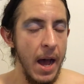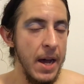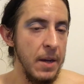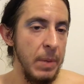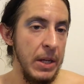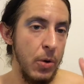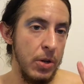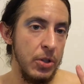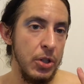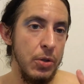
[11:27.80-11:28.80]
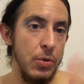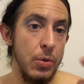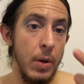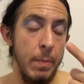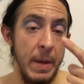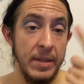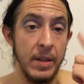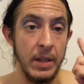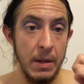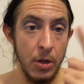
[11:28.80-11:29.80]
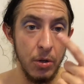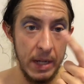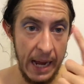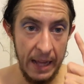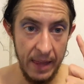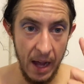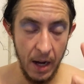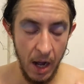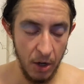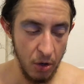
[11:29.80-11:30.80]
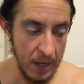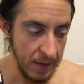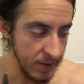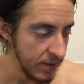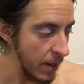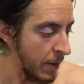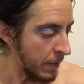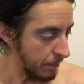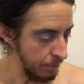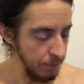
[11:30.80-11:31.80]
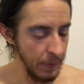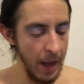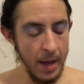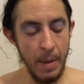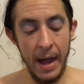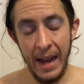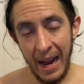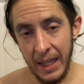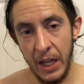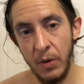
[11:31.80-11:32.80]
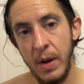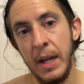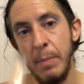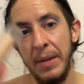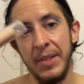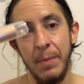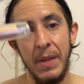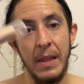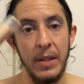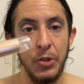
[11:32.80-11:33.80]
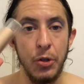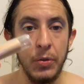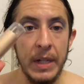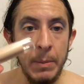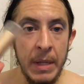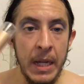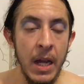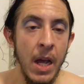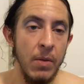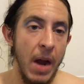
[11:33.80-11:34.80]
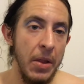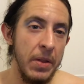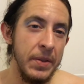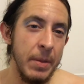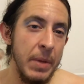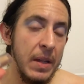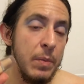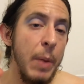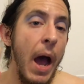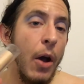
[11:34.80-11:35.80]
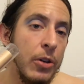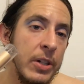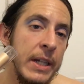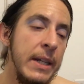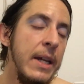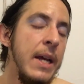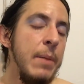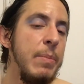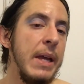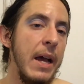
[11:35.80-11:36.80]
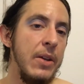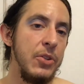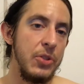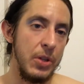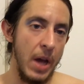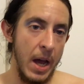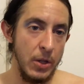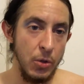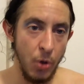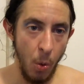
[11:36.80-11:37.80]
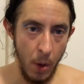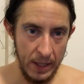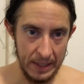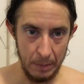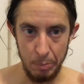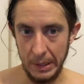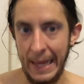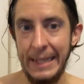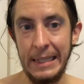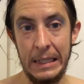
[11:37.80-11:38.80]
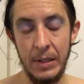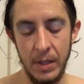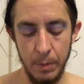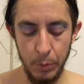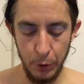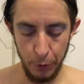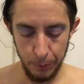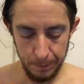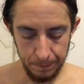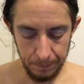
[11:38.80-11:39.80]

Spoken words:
in order to basically create that cut crease. I highly recommend something that's creamy rather than something that's powdery because you don't want it to blend into the blue.